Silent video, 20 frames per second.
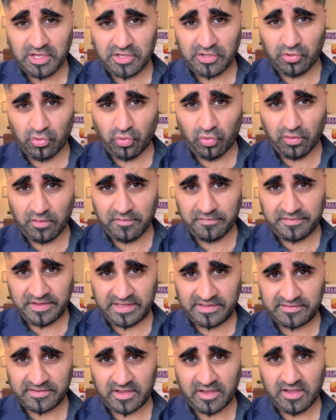your
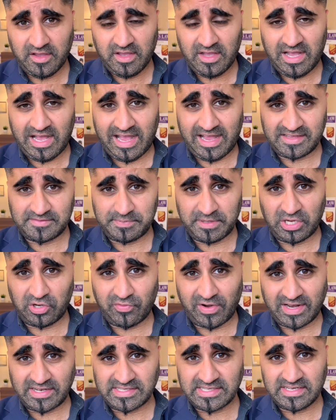visa has been
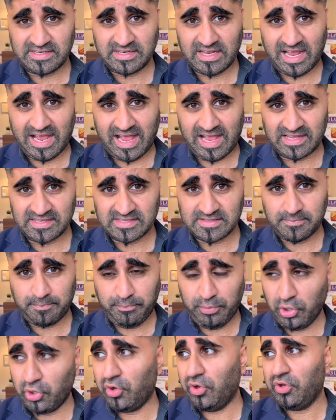granted as
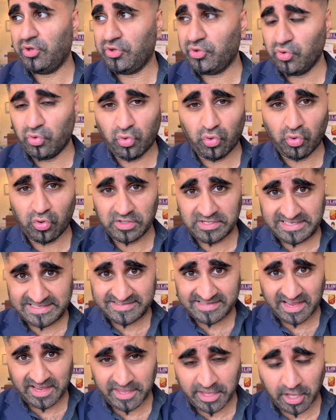per your
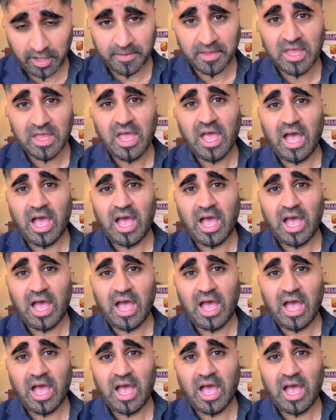desire.